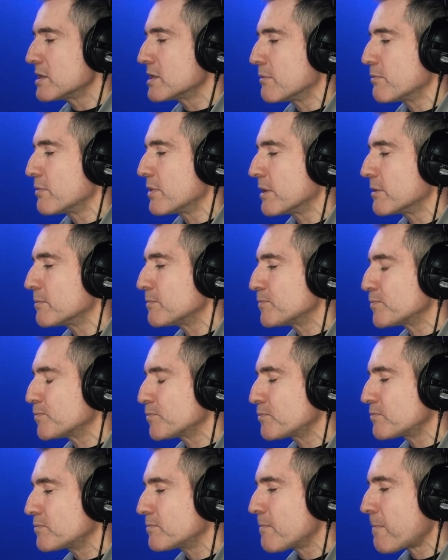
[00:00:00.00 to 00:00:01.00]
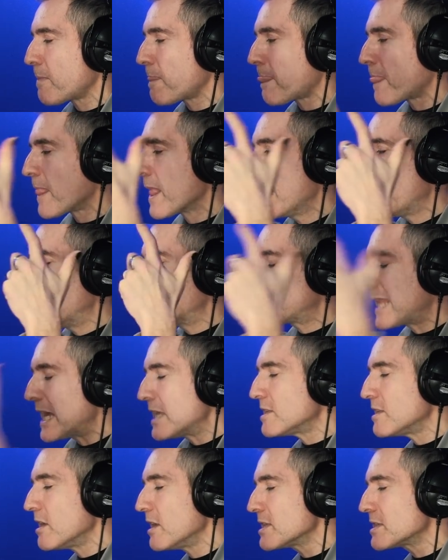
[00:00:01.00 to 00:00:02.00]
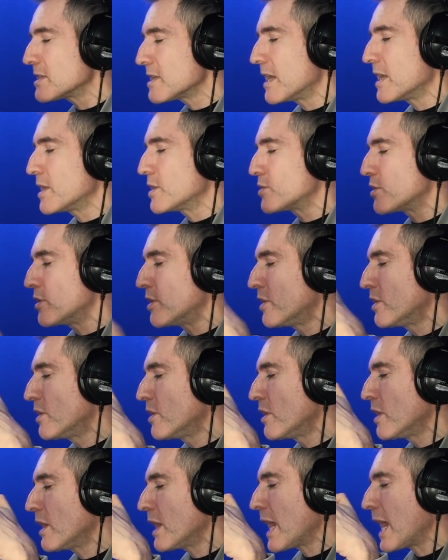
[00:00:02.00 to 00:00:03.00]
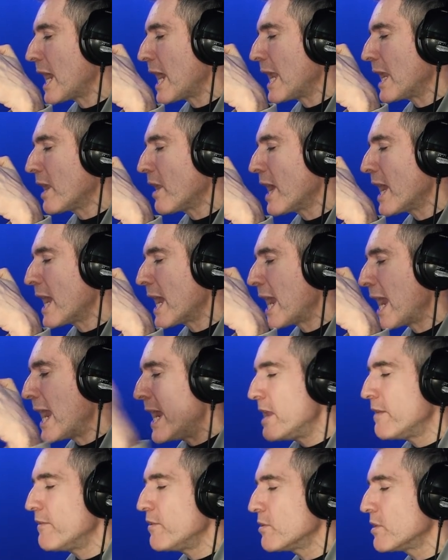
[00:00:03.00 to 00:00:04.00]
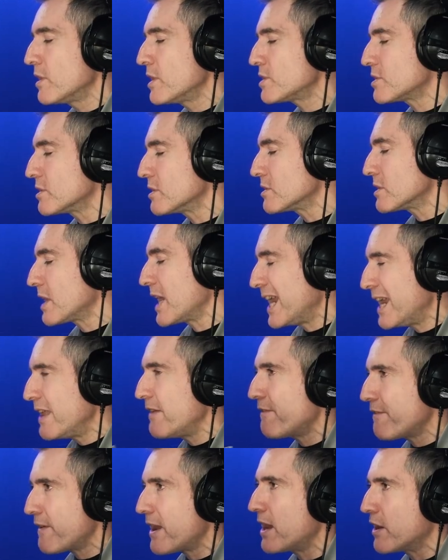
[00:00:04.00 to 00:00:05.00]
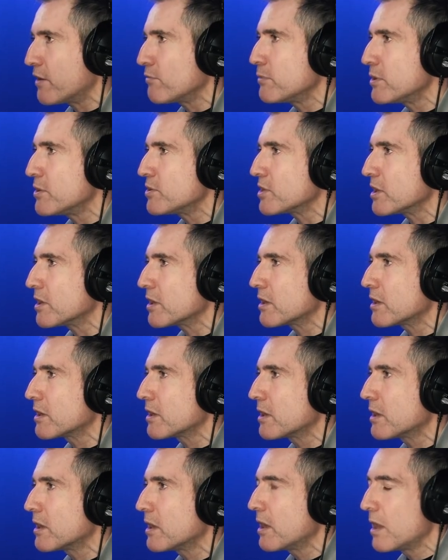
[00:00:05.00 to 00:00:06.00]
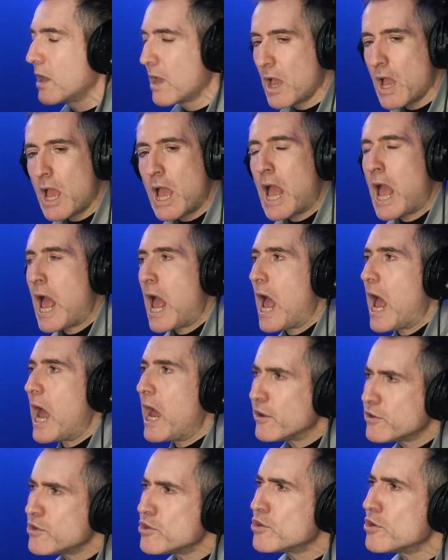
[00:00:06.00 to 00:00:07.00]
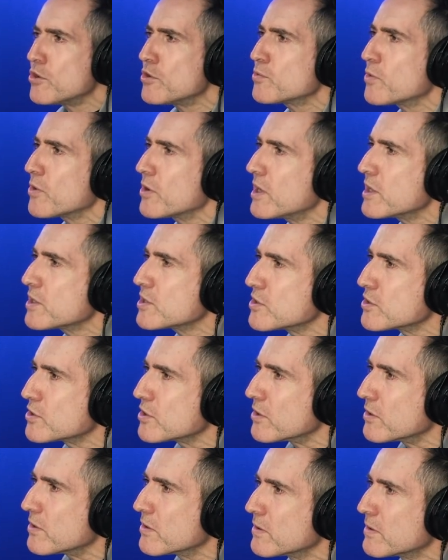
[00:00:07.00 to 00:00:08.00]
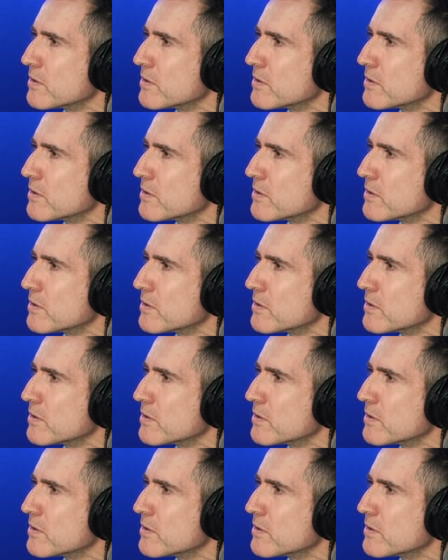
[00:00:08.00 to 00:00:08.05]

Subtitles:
something. That's like saying to any of your listeners, any fan of music, how do you choose what you listen to